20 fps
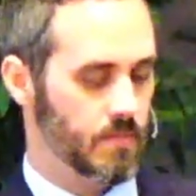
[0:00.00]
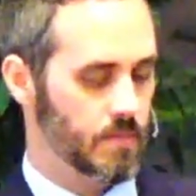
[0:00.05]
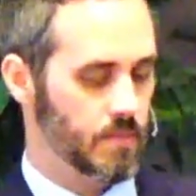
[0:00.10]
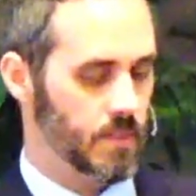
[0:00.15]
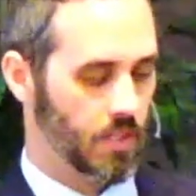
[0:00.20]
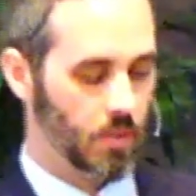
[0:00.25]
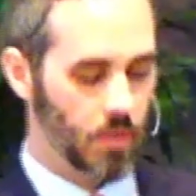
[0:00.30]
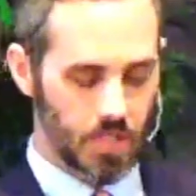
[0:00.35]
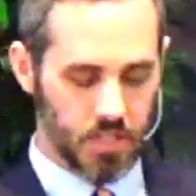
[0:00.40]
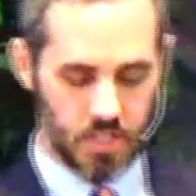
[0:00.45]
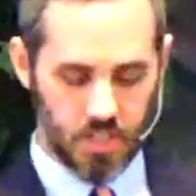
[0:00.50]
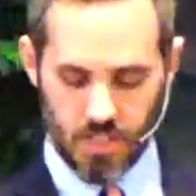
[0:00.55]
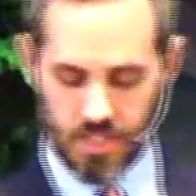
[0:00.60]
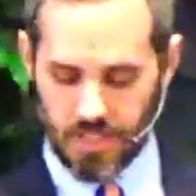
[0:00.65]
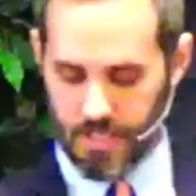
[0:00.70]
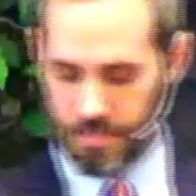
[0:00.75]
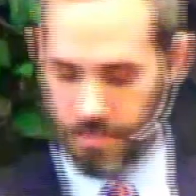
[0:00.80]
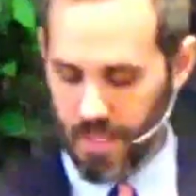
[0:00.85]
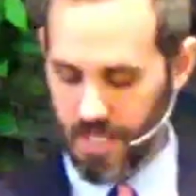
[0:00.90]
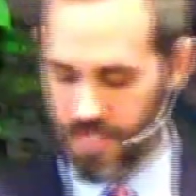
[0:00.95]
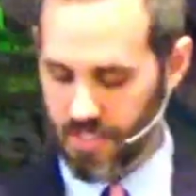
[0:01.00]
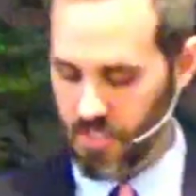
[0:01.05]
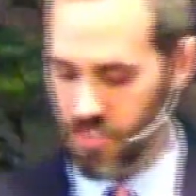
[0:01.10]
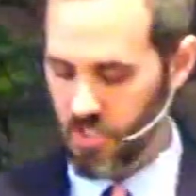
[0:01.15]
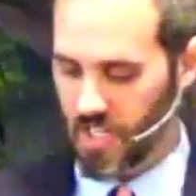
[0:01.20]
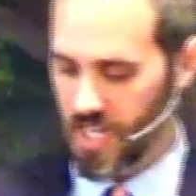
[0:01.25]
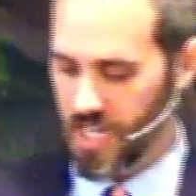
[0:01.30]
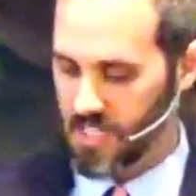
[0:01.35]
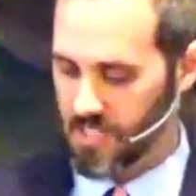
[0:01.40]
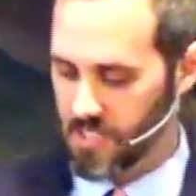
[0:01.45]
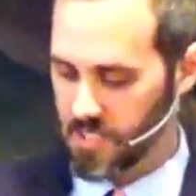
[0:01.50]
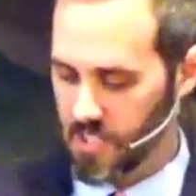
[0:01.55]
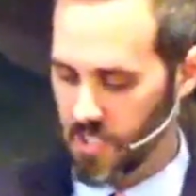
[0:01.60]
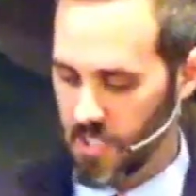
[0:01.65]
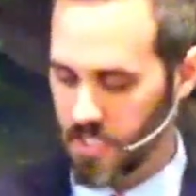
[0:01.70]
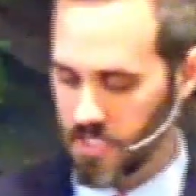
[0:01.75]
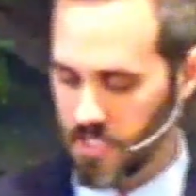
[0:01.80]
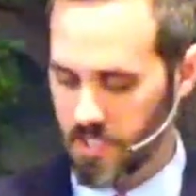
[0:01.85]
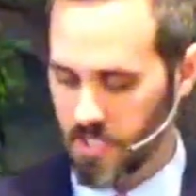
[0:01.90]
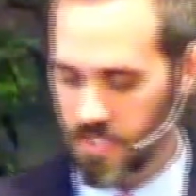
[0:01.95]
The question this passage asks
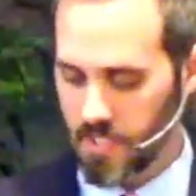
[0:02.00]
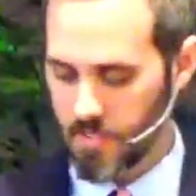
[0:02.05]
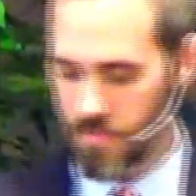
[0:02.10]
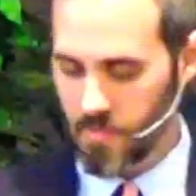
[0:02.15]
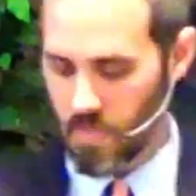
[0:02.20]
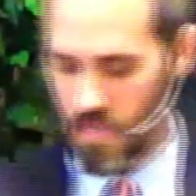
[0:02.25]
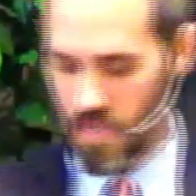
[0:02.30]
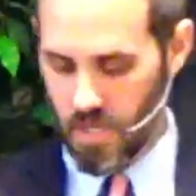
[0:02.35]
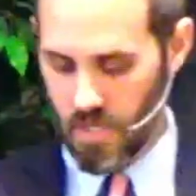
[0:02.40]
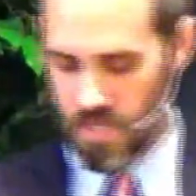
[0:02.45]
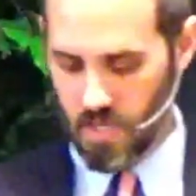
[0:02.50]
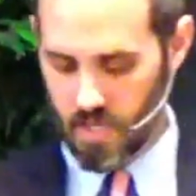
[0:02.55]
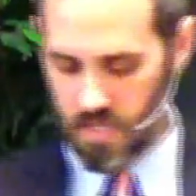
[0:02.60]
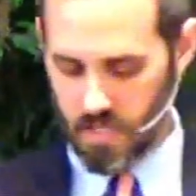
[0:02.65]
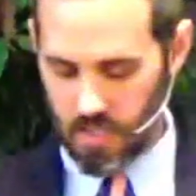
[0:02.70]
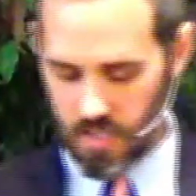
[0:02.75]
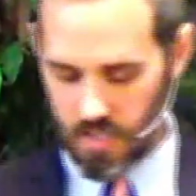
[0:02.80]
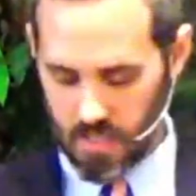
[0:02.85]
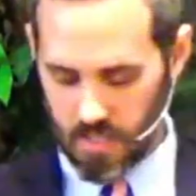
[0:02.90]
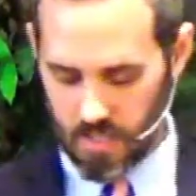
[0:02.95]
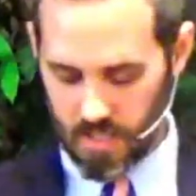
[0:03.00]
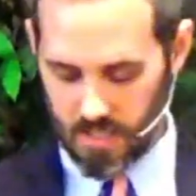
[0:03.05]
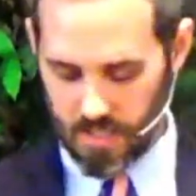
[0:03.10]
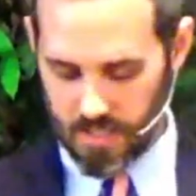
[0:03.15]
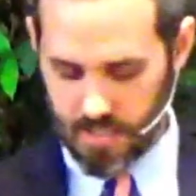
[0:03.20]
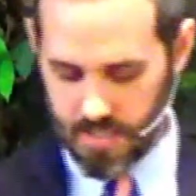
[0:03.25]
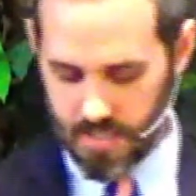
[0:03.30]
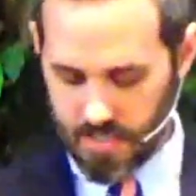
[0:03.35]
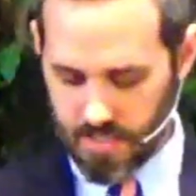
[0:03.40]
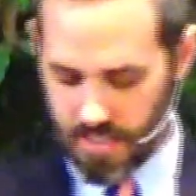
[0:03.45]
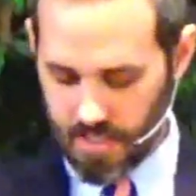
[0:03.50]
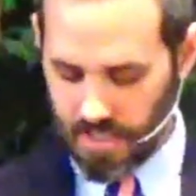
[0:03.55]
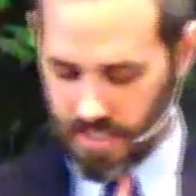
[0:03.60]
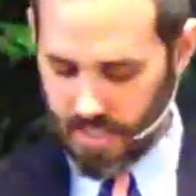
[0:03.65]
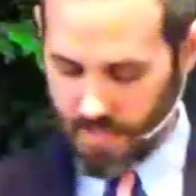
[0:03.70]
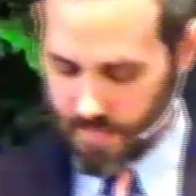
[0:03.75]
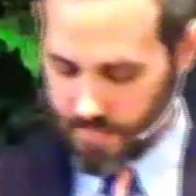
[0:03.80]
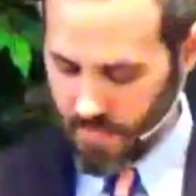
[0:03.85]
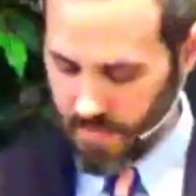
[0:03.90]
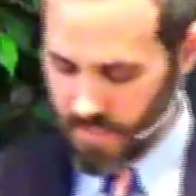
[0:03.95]
us is,
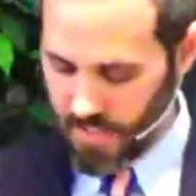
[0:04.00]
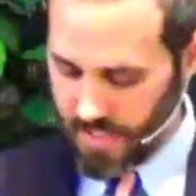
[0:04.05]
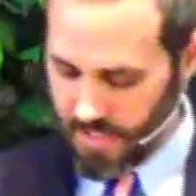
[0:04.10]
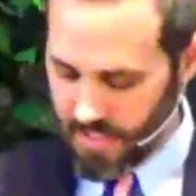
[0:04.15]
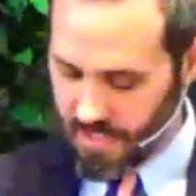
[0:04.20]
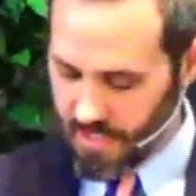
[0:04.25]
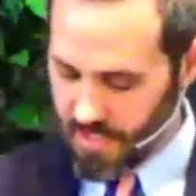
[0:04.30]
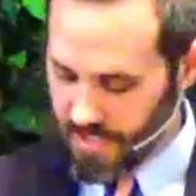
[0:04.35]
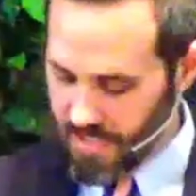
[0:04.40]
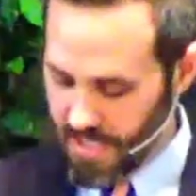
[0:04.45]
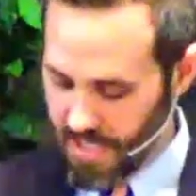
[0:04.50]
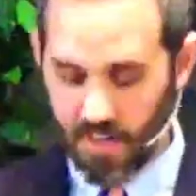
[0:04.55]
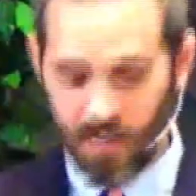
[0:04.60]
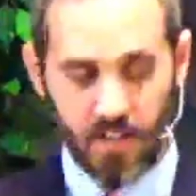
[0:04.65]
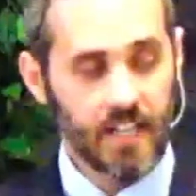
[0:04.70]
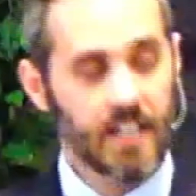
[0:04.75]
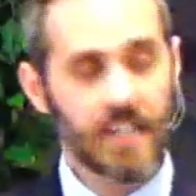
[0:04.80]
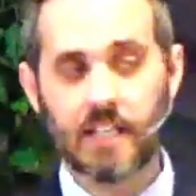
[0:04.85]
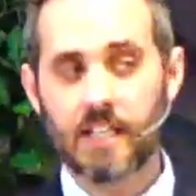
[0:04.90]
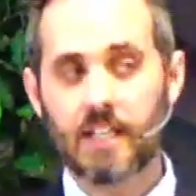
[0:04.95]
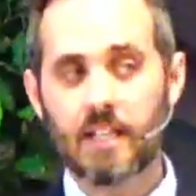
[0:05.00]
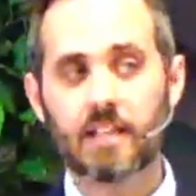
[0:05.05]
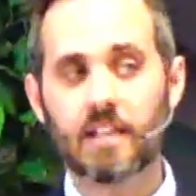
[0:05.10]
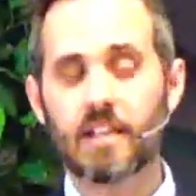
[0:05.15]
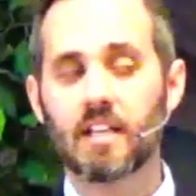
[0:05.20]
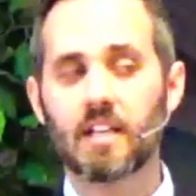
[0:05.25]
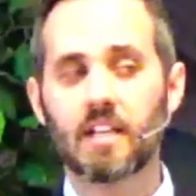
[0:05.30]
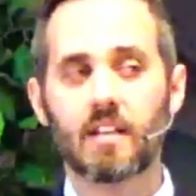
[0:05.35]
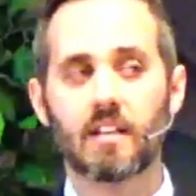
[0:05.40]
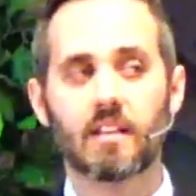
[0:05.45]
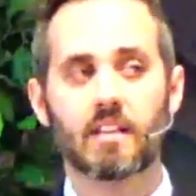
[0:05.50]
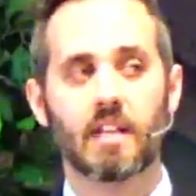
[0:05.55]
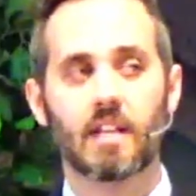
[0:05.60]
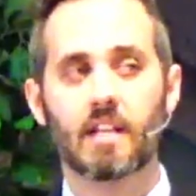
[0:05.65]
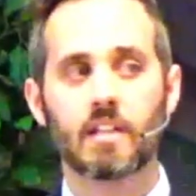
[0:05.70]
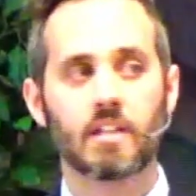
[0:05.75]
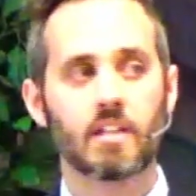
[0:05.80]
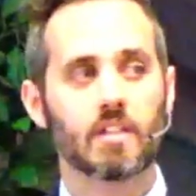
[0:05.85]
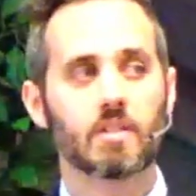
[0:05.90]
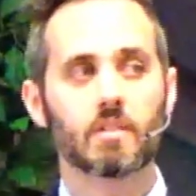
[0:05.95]
is there anything
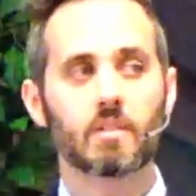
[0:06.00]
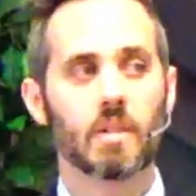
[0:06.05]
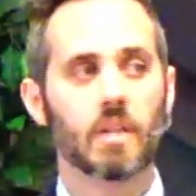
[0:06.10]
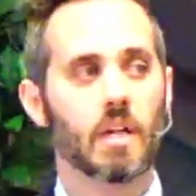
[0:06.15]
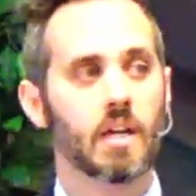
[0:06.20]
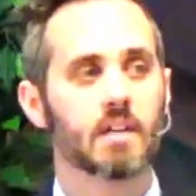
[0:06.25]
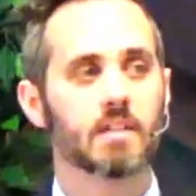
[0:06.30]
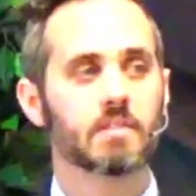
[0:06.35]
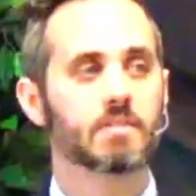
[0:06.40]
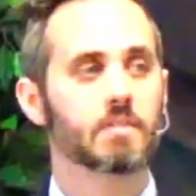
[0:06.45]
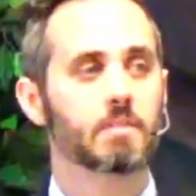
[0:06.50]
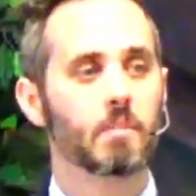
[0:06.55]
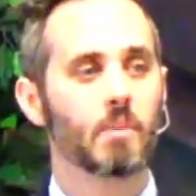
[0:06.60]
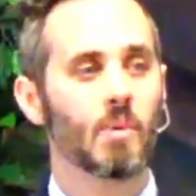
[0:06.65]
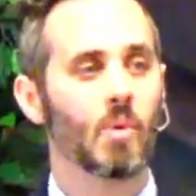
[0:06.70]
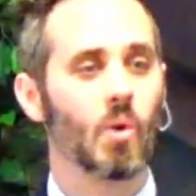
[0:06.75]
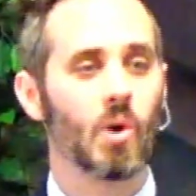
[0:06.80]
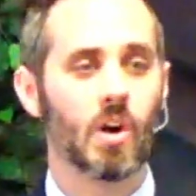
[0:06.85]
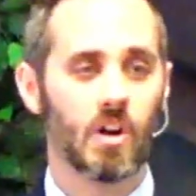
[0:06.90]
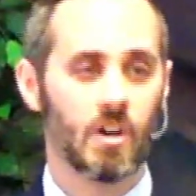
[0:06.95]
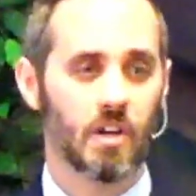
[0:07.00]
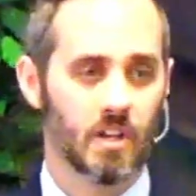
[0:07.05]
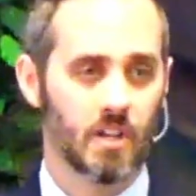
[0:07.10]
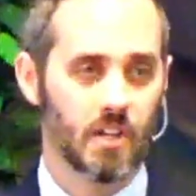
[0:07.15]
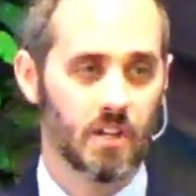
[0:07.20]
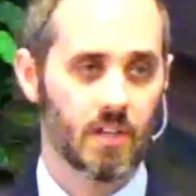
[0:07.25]
that you love more?